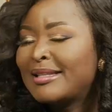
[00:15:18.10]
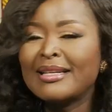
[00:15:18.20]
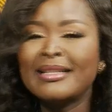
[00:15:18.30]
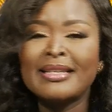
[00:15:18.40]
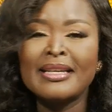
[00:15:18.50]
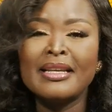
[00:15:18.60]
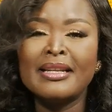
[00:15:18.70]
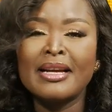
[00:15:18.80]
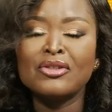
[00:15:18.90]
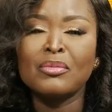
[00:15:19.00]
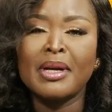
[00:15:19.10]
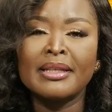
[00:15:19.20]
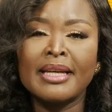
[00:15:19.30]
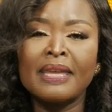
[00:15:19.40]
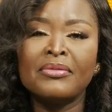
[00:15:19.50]
Inti Dansoman
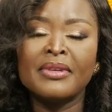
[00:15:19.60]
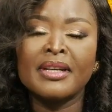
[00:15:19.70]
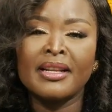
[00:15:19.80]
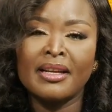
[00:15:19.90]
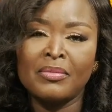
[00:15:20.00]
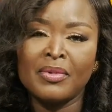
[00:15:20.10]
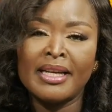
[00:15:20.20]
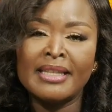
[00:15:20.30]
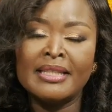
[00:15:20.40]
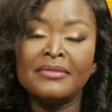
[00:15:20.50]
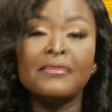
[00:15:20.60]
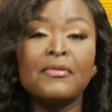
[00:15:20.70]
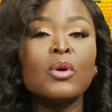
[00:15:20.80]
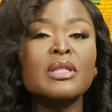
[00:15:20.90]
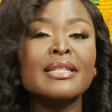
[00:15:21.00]
Cafe Club at the
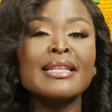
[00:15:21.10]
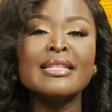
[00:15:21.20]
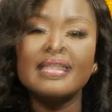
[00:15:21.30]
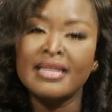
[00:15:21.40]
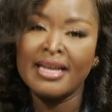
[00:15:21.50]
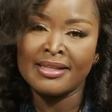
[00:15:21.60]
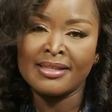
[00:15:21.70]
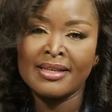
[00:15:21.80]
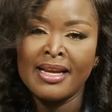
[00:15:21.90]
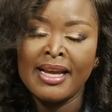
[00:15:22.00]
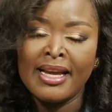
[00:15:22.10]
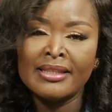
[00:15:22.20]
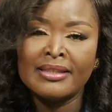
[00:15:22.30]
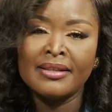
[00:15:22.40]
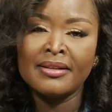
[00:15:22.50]
40 years.
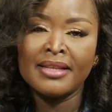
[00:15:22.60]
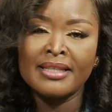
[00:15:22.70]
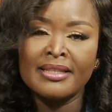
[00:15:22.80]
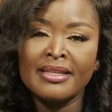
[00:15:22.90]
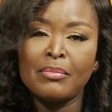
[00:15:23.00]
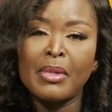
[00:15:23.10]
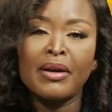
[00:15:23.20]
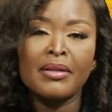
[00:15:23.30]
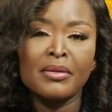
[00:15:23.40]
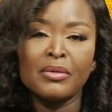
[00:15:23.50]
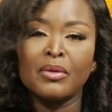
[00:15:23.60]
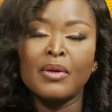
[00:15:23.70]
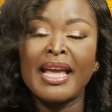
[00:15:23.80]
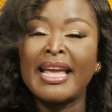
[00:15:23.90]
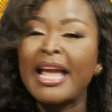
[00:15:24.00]
Inti this year marathon no
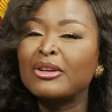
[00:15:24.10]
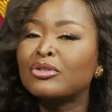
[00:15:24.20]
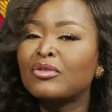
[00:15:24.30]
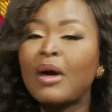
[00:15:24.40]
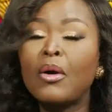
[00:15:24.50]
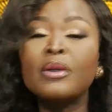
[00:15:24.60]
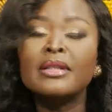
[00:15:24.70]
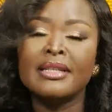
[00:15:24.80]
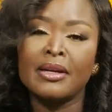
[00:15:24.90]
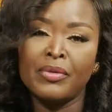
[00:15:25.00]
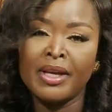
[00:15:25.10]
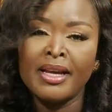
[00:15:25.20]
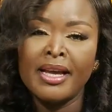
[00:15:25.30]
extraordinary.